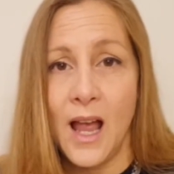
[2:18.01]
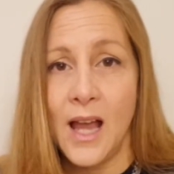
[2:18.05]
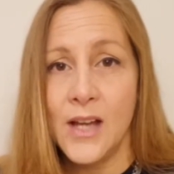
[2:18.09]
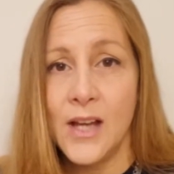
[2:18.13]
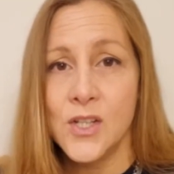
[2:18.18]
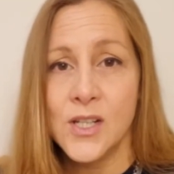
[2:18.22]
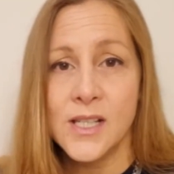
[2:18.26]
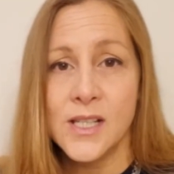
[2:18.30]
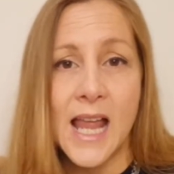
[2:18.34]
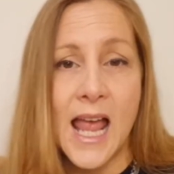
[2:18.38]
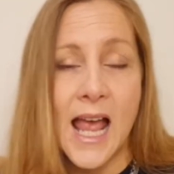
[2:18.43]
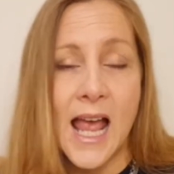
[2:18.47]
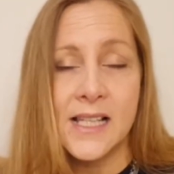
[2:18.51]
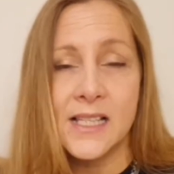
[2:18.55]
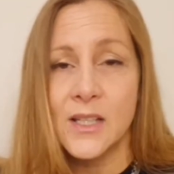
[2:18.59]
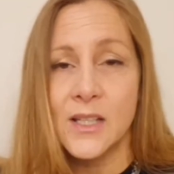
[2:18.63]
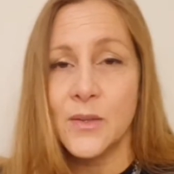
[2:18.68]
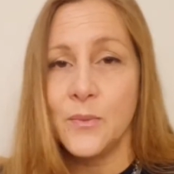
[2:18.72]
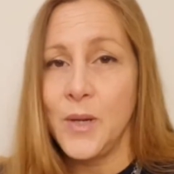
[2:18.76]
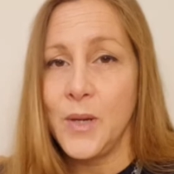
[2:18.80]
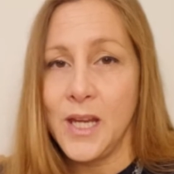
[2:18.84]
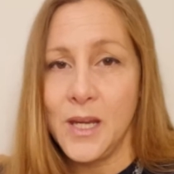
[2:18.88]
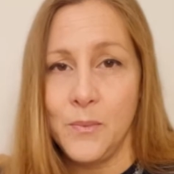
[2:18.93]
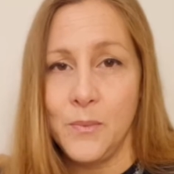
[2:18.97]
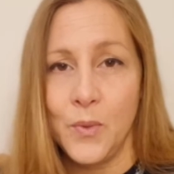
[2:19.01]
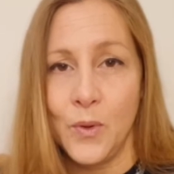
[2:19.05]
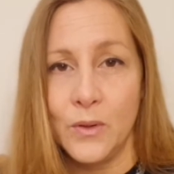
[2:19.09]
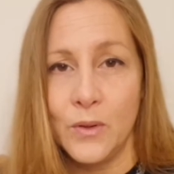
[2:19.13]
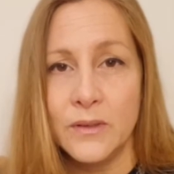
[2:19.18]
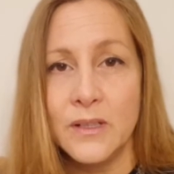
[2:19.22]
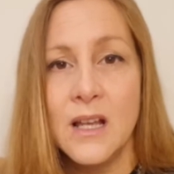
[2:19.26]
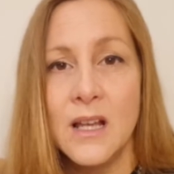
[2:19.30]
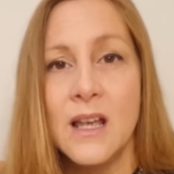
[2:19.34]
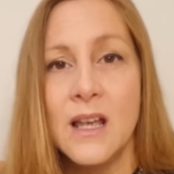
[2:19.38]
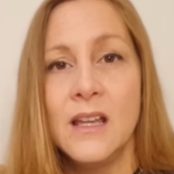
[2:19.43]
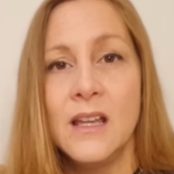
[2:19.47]
I just asked
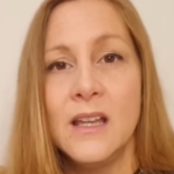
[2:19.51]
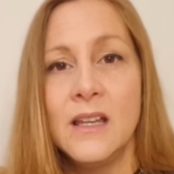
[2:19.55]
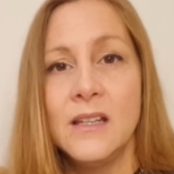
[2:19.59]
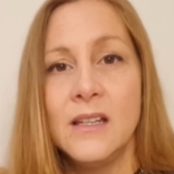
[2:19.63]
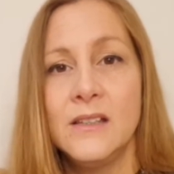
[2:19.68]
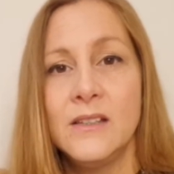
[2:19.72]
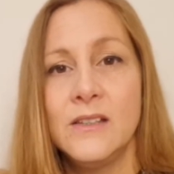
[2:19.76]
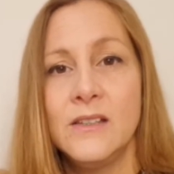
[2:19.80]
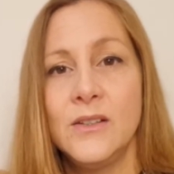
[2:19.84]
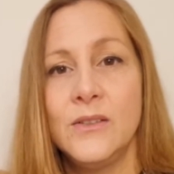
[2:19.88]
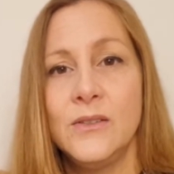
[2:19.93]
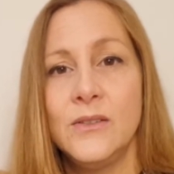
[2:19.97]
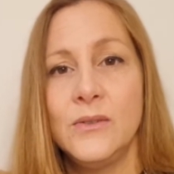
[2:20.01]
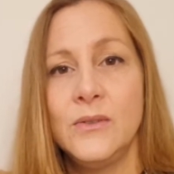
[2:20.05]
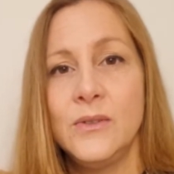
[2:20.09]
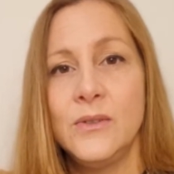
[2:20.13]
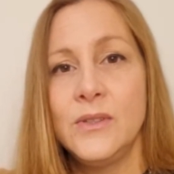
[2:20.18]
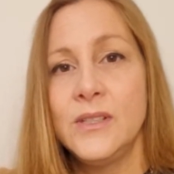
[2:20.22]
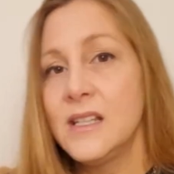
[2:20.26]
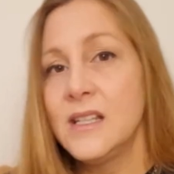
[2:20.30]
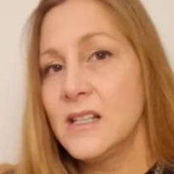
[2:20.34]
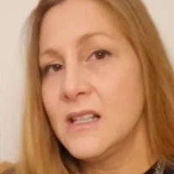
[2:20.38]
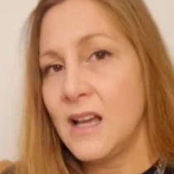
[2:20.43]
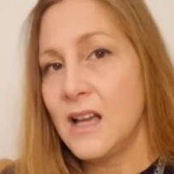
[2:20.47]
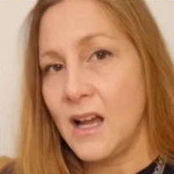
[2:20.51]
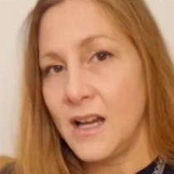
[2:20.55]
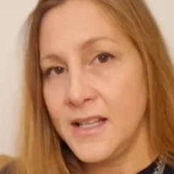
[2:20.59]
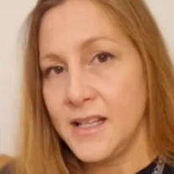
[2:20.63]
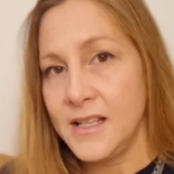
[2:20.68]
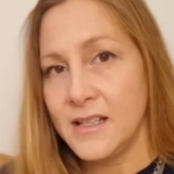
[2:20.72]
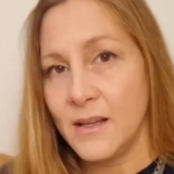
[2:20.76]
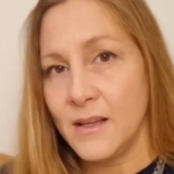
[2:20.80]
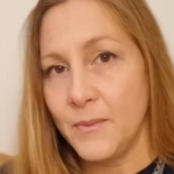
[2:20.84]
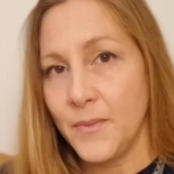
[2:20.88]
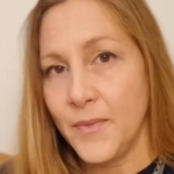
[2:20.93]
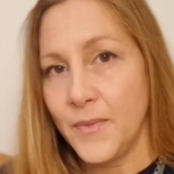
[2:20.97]
people to
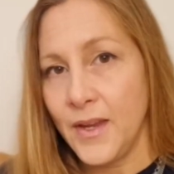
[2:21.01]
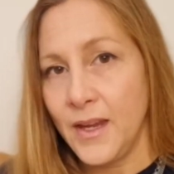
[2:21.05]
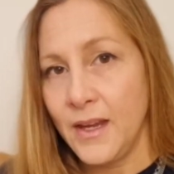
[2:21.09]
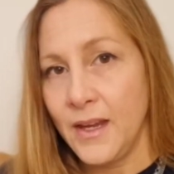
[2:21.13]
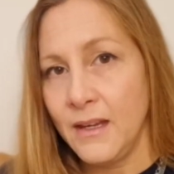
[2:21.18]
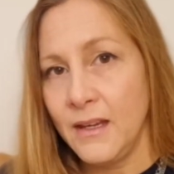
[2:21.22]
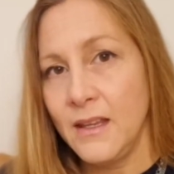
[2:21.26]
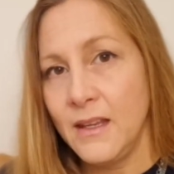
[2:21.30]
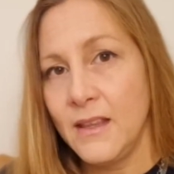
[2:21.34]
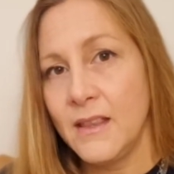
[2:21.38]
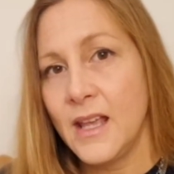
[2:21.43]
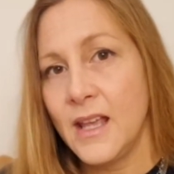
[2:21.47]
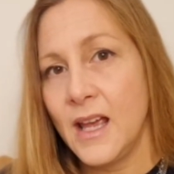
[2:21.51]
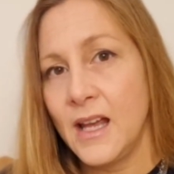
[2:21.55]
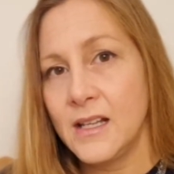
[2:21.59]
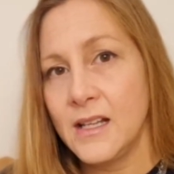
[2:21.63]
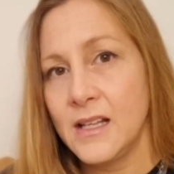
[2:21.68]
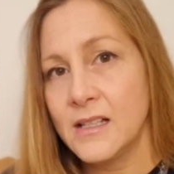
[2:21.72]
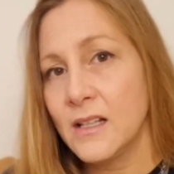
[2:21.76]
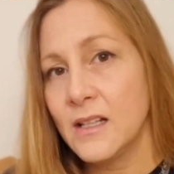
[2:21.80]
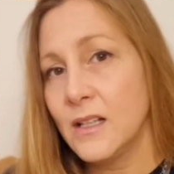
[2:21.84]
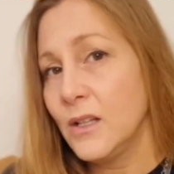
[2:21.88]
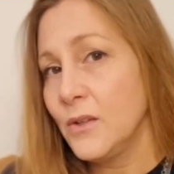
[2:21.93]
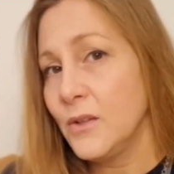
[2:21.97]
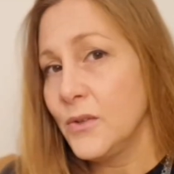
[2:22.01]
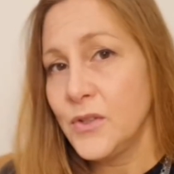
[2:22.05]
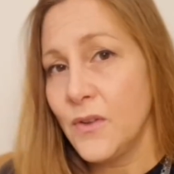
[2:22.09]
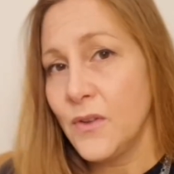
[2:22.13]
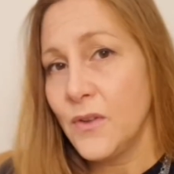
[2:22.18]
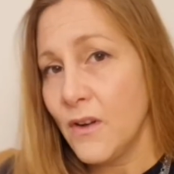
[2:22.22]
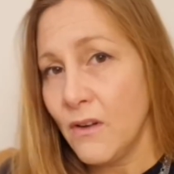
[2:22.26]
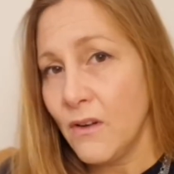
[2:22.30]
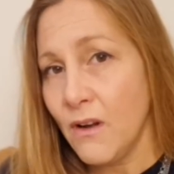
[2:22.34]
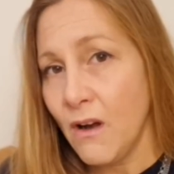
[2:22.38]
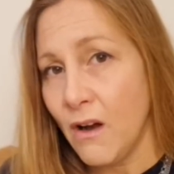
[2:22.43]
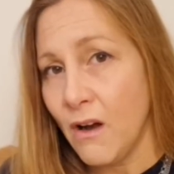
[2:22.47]
design something that is close to
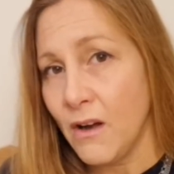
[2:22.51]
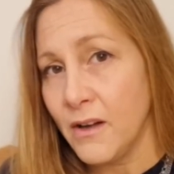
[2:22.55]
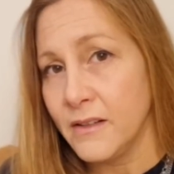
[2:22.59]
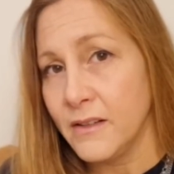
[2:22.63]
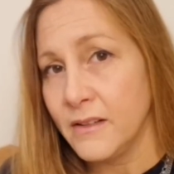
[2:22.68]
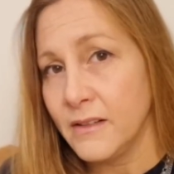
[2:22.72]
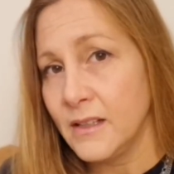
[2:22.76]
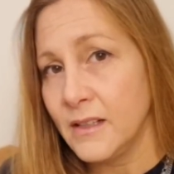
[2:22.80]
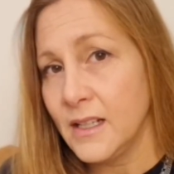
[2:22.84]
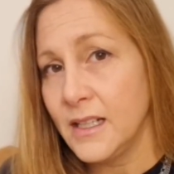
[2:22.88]
their heart.